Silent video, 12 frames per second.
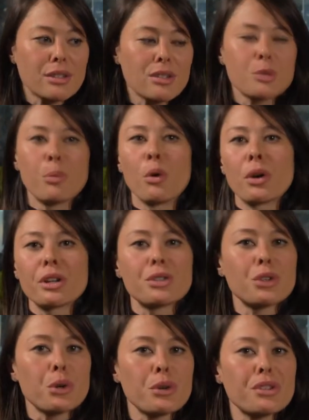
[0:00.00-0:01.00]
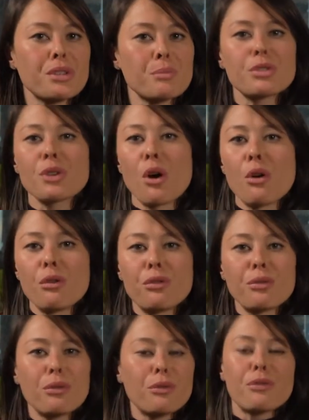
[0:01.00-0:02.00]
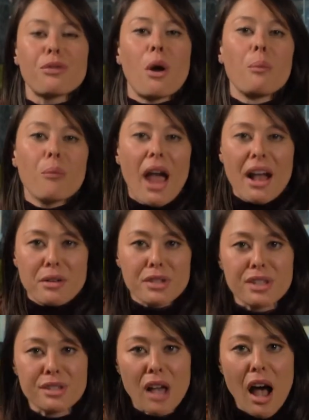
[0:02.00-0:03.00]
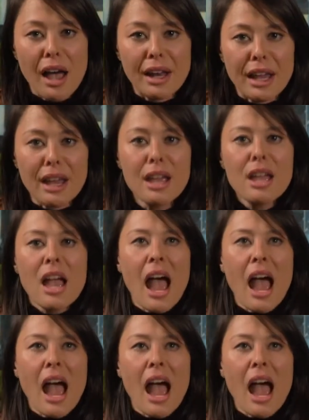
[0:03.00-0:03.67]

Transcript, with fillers: sport and tourism solve from our society,